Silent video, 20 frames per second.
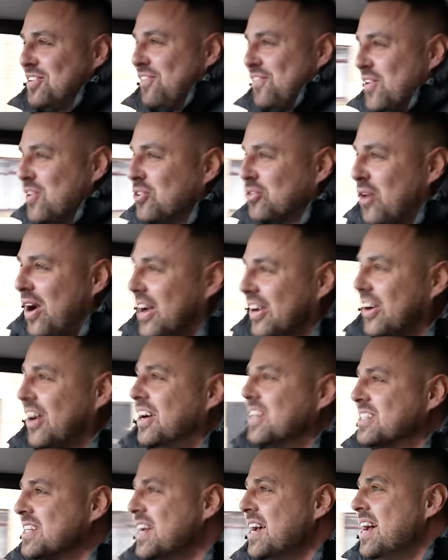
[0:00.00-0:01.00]
It feels quite
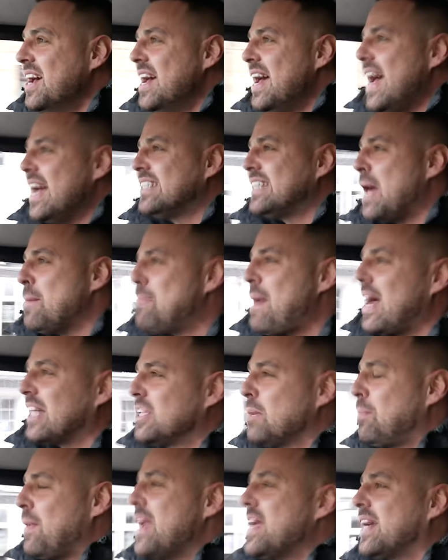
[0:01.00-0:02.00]
good. Let's head back
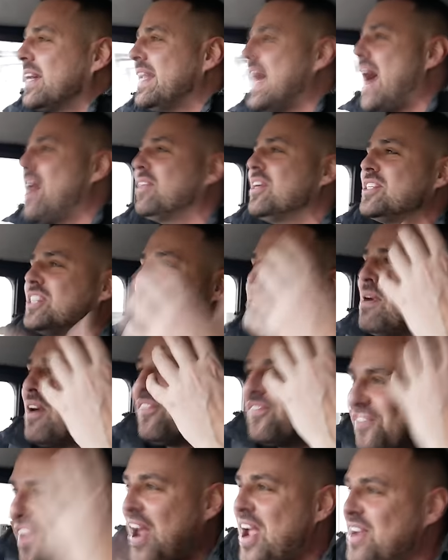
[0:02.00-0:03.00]
to Bingo now. This is my
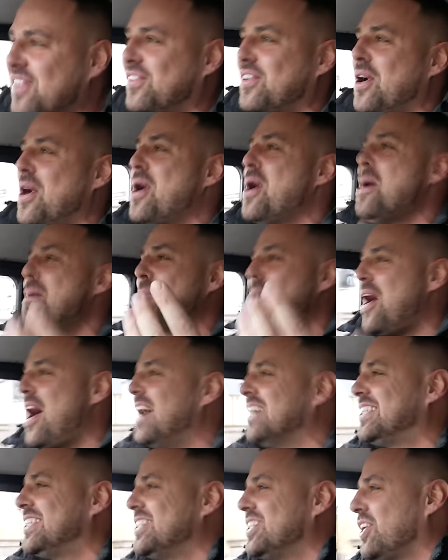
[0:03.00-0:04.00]
favourite
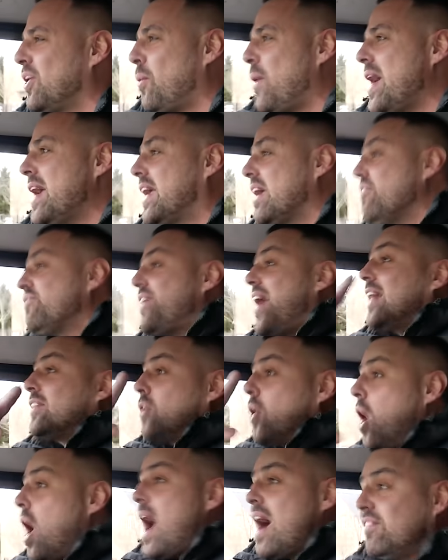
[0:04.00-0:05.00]
purchase of the week. In fact,
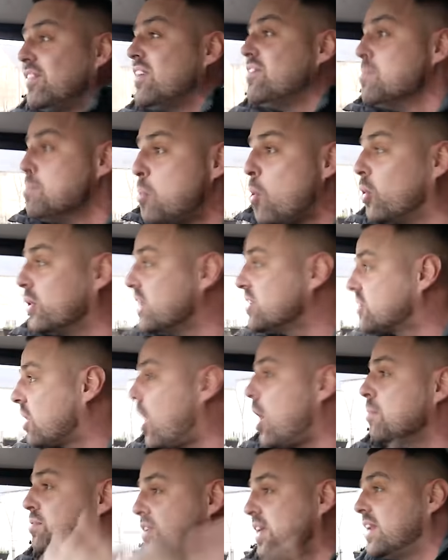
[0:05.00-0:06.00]
I haven't even bought this
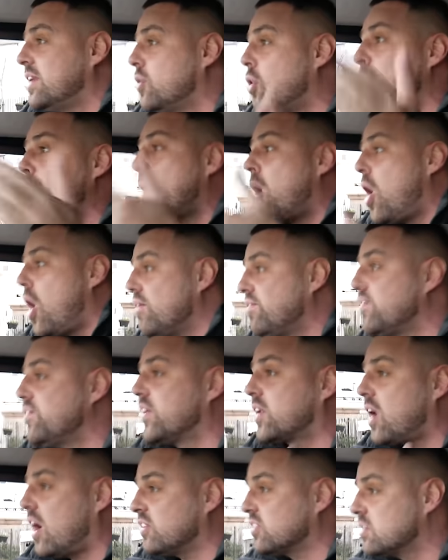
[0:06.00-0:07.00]
car. I'm selling it on behalf of
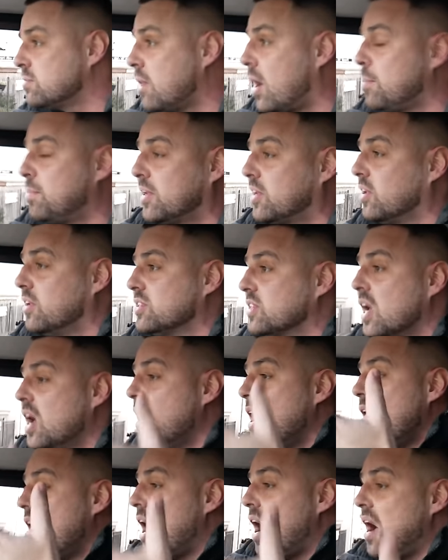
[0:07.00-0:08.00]
a customer because
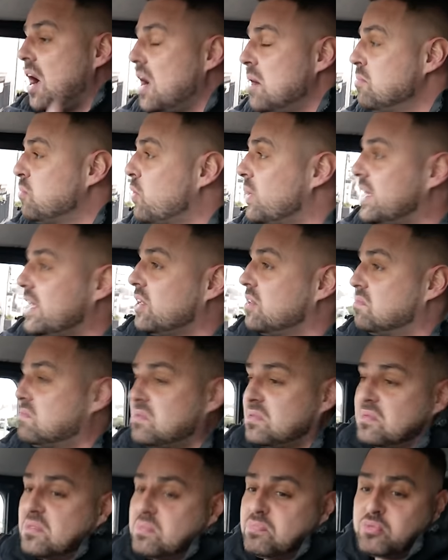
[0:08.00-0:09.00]
when he
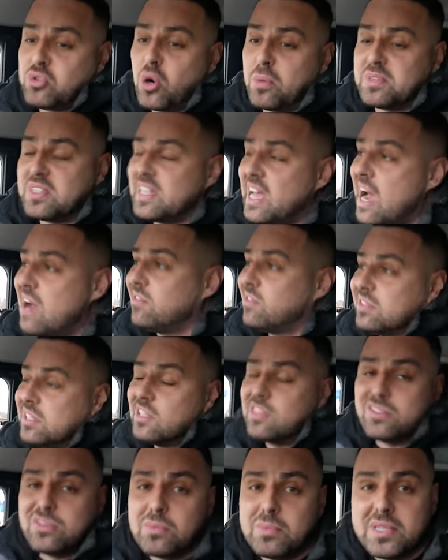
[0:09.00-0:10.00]
dropped it down, I
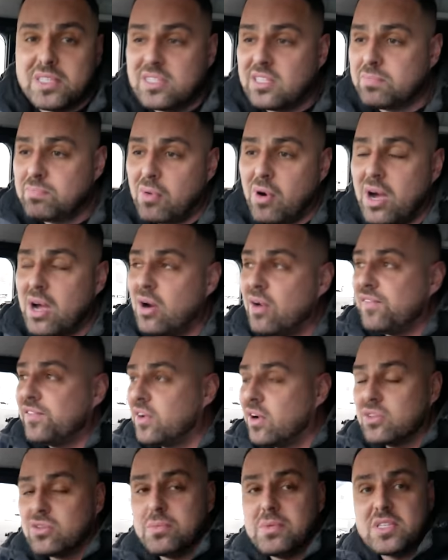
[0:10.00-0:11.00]
said, do you want me to buy it off
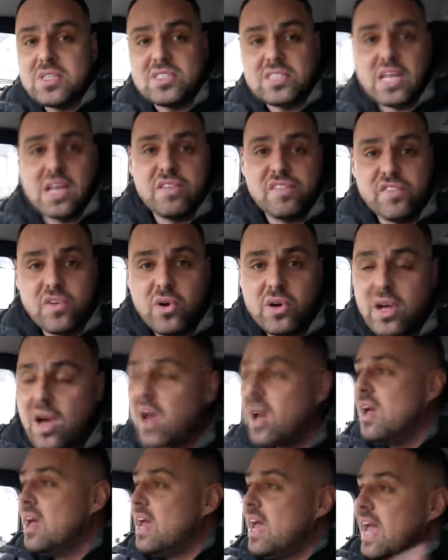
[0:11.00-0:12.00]
you? Do you want me to sell it for
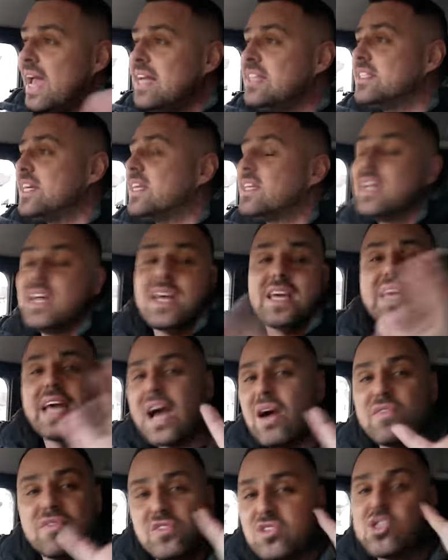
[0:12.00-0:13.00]
you? He said,
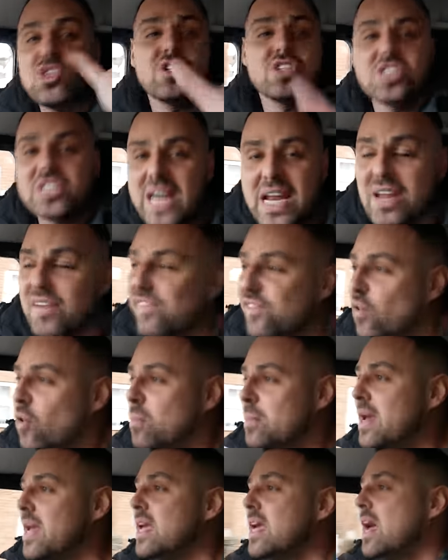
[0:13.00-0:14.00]
Kel, just sell it for
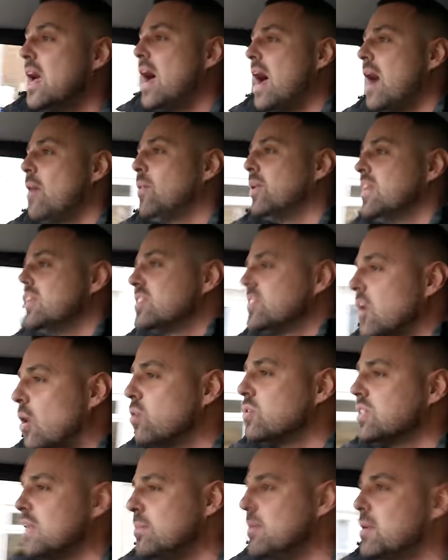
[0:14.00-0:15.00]
me. And when it's
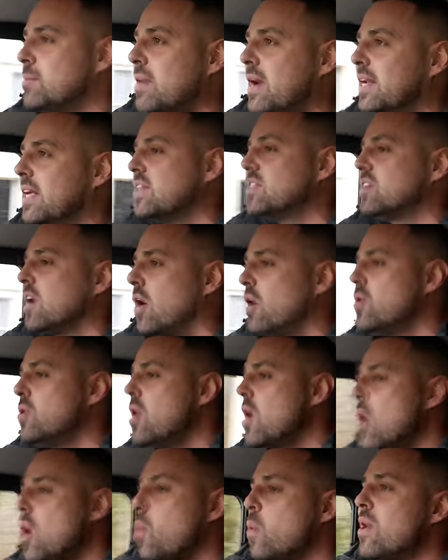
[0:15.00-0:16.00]
sold, send me the money. So
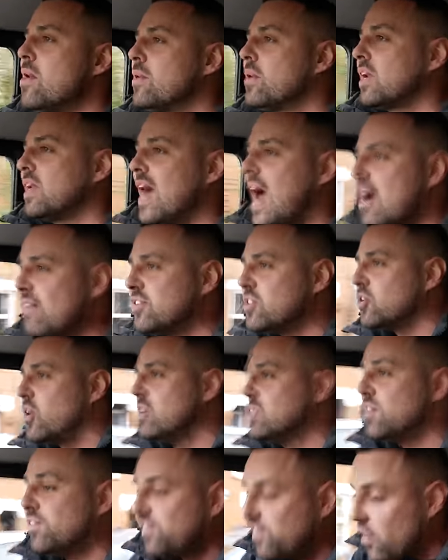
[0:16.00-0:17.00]
we're going to
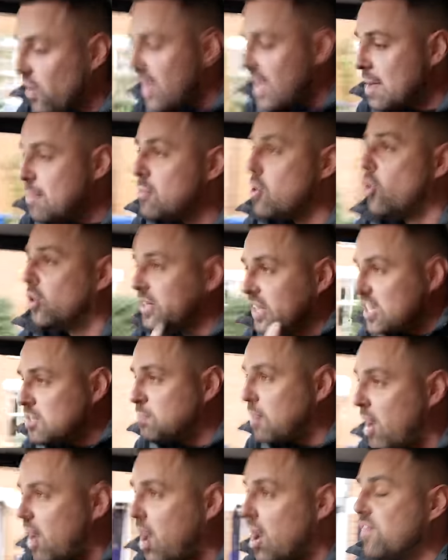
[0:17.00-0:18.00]
advertise it for him on his
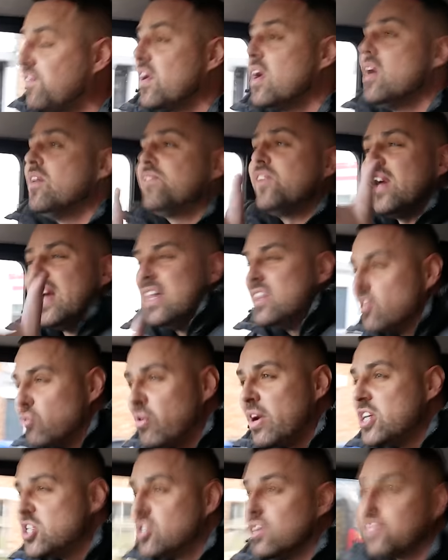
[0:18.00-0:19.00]
behalf for in the
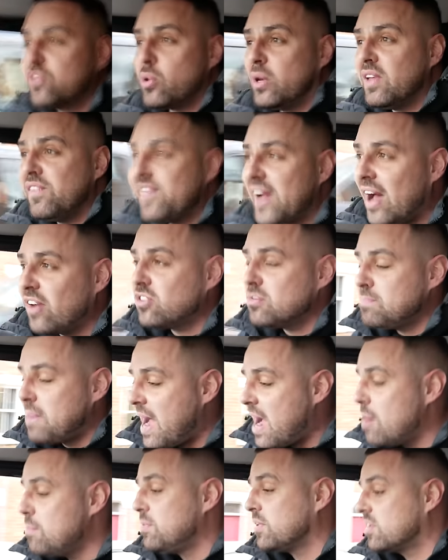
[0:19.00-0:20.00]
region of
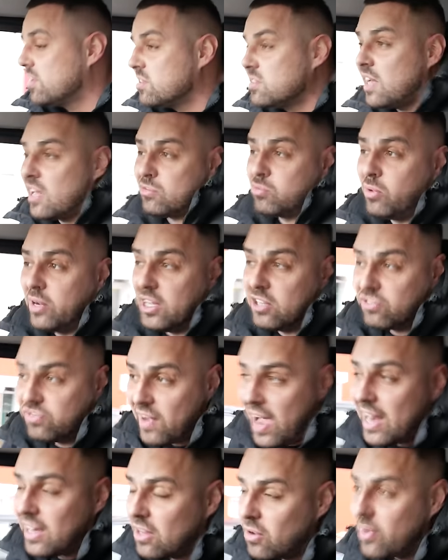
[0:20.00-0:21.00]
£20,000 because that's what its
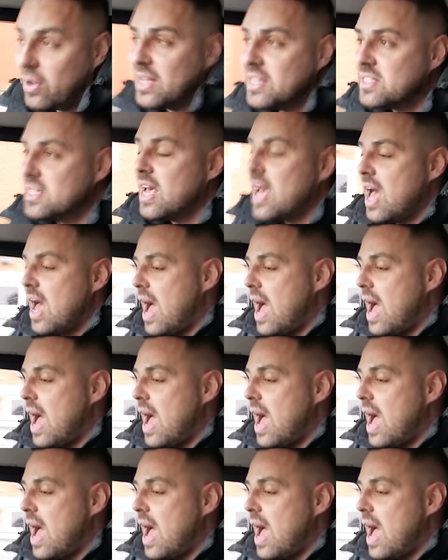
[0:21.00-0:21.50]
value is.